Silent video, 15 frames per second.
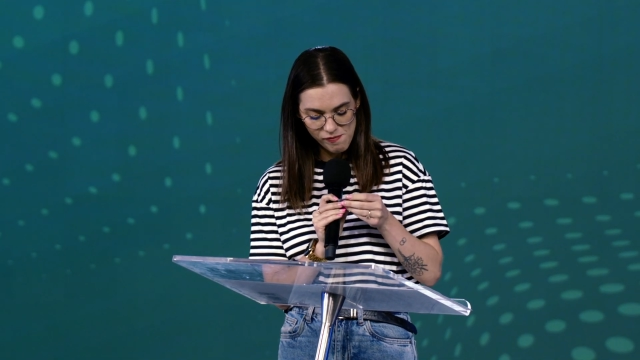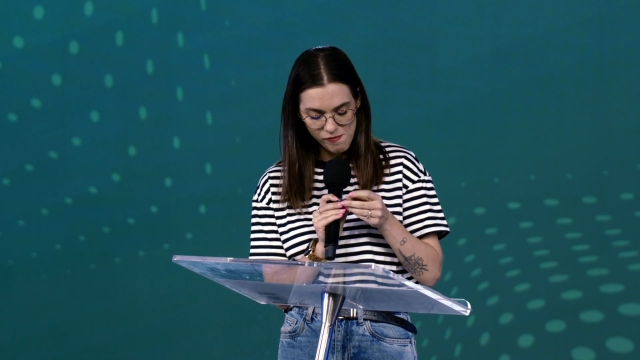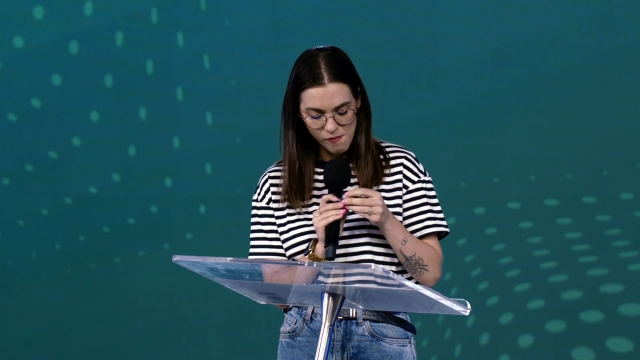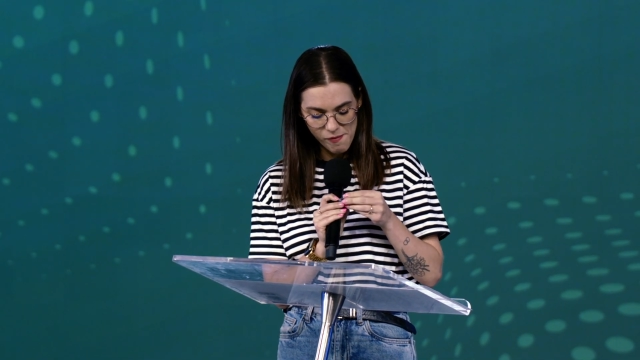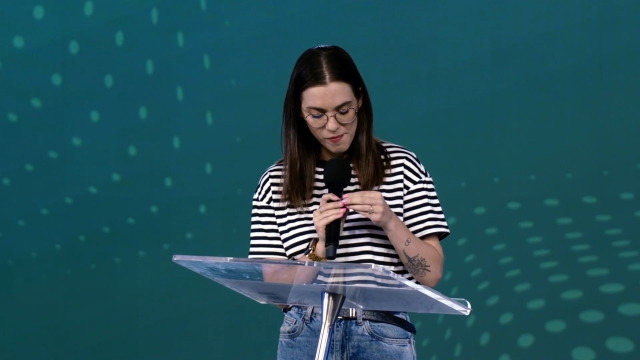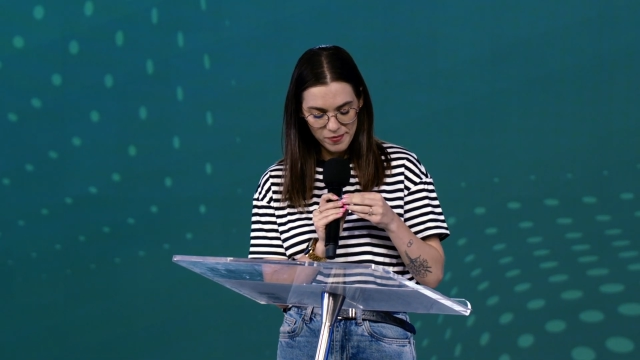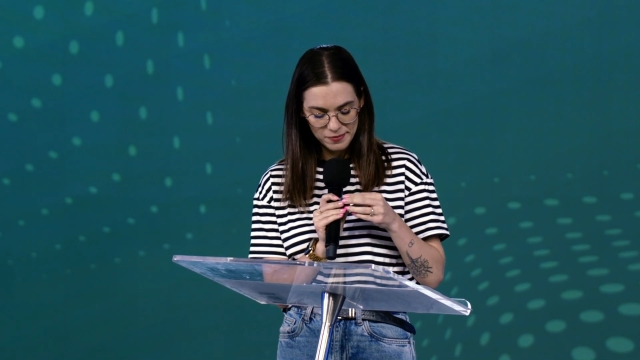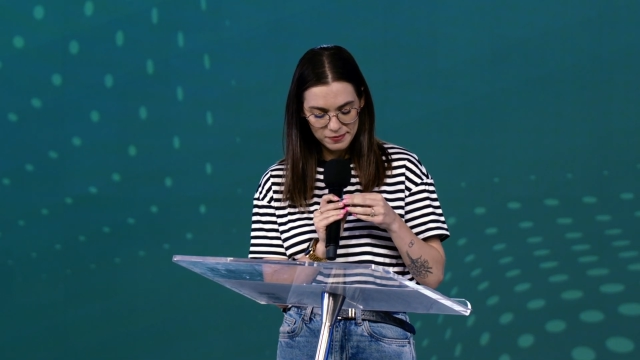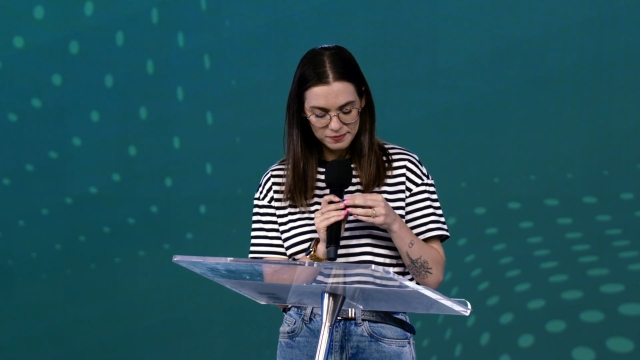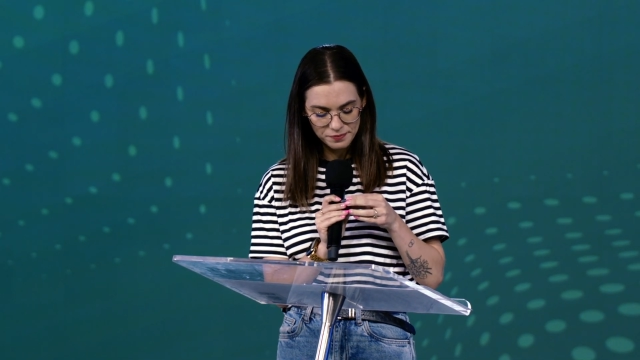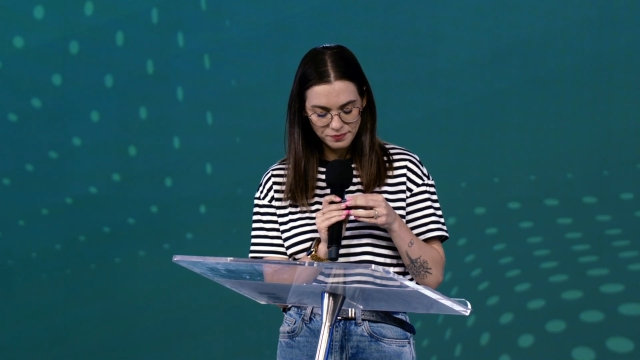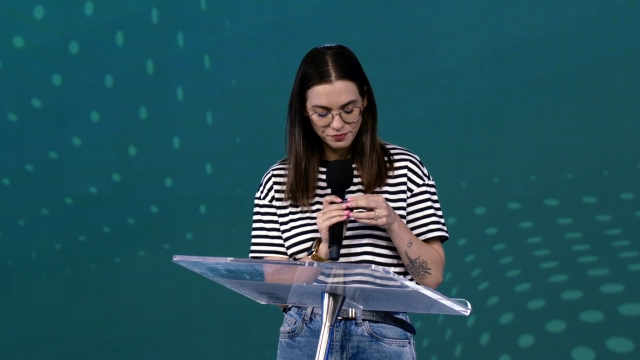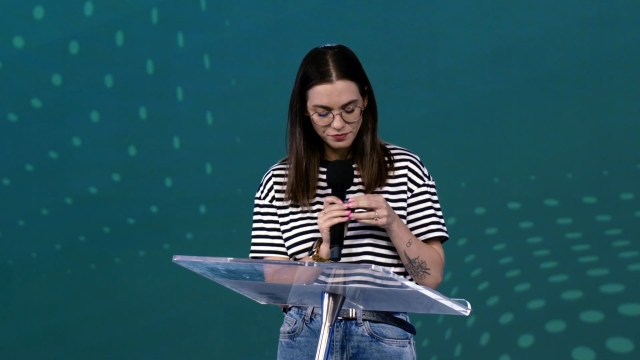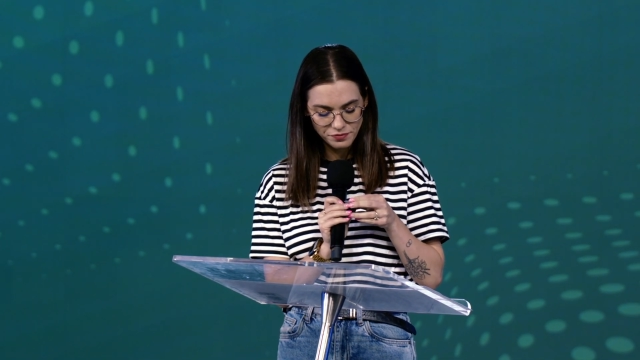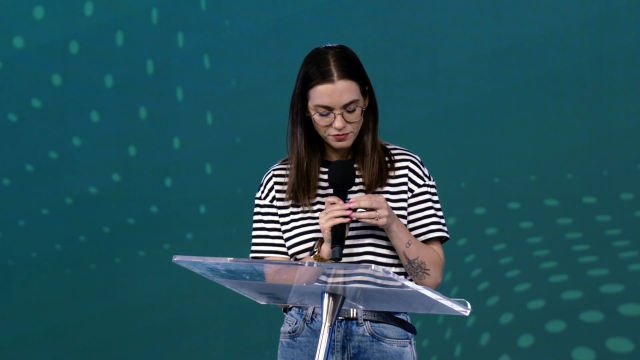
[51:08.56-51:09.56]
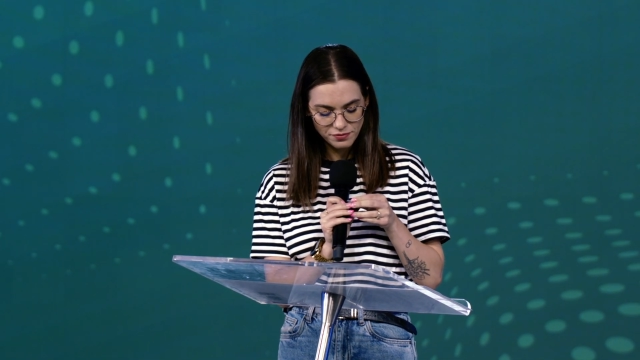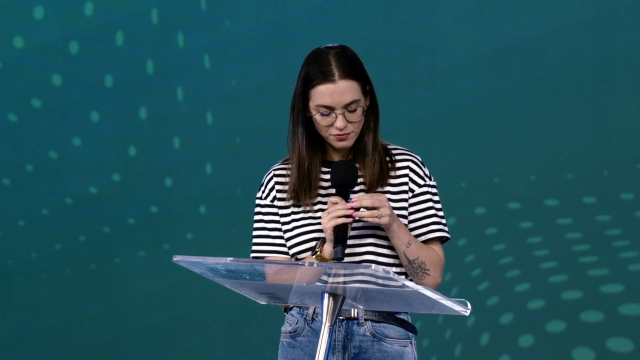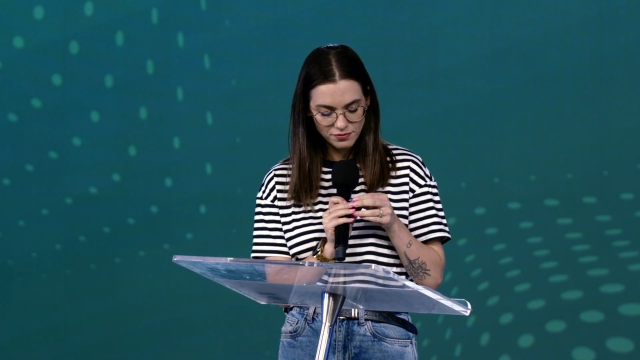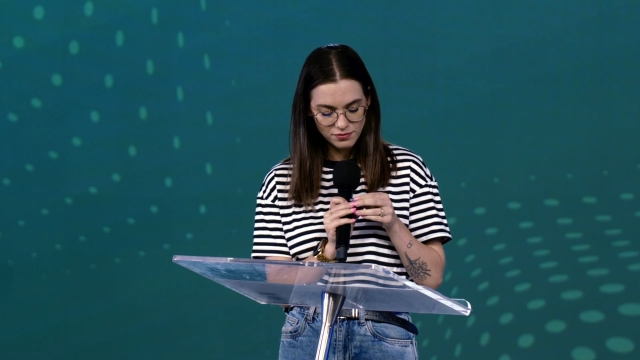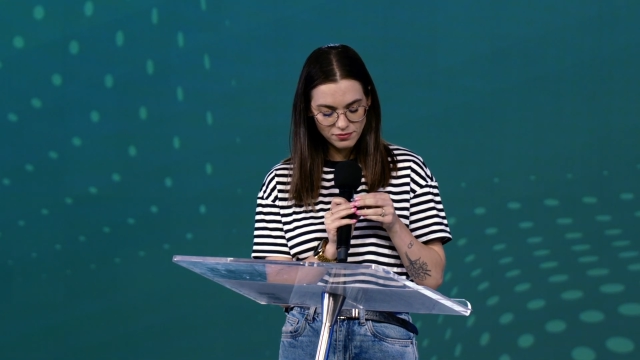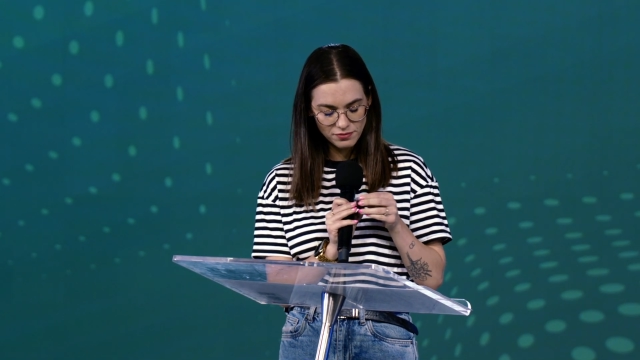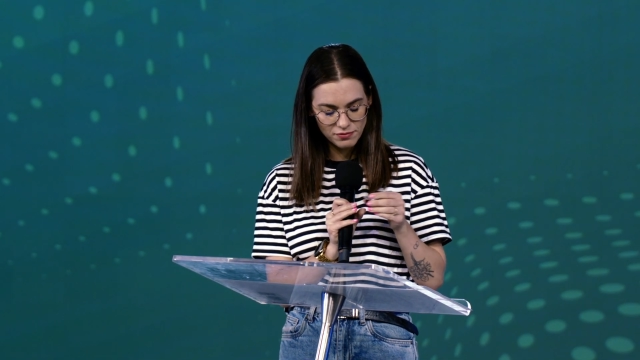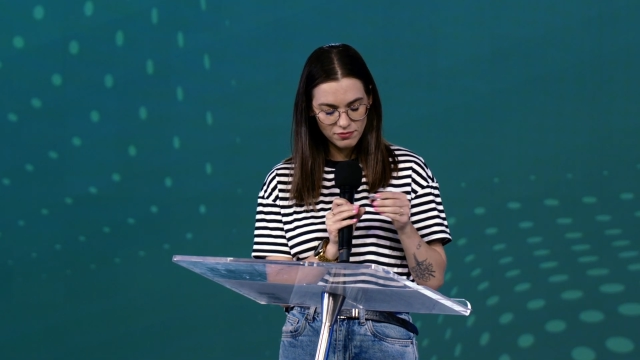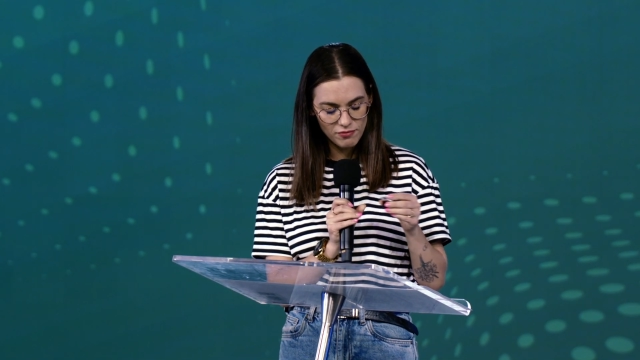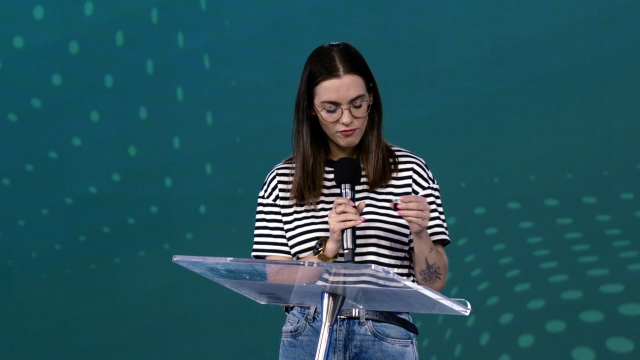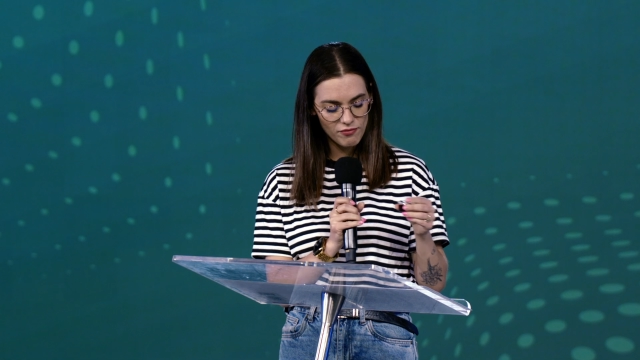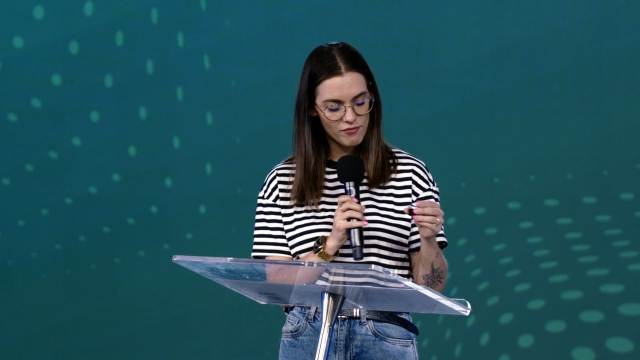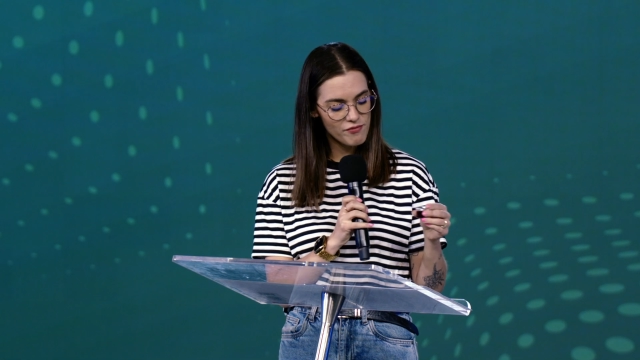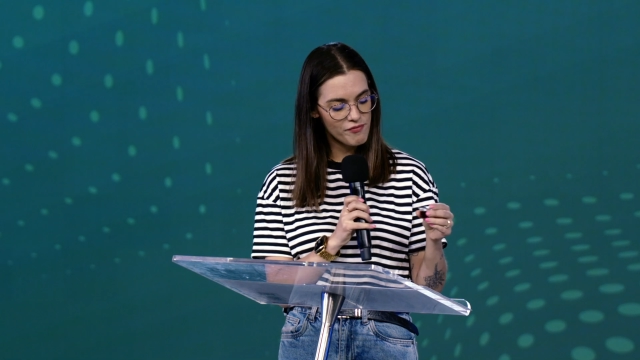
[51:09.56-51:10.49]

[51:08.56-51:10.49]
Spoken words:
Nothing is said.